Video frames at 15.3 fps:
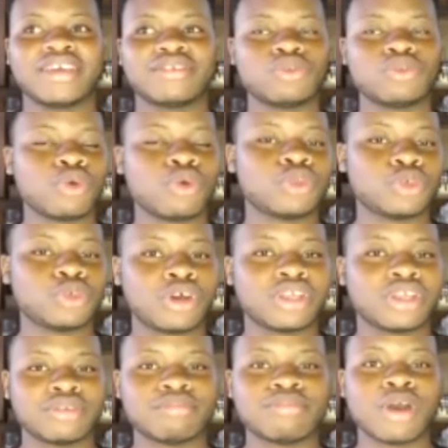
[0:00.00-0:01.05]
knocked
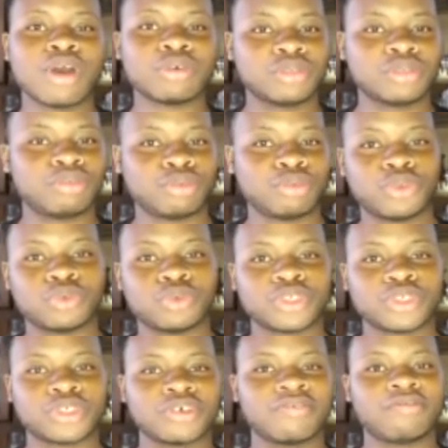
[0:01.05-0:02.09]
on multiple
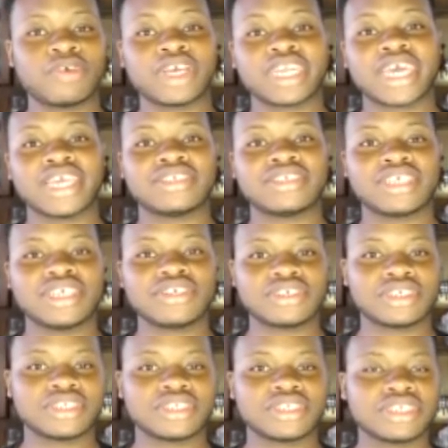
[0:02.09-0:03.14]
doors of
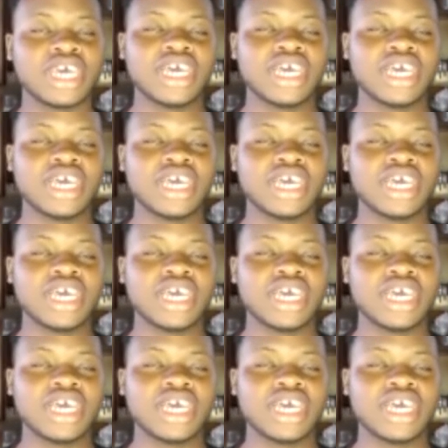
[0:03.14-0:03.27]
organizations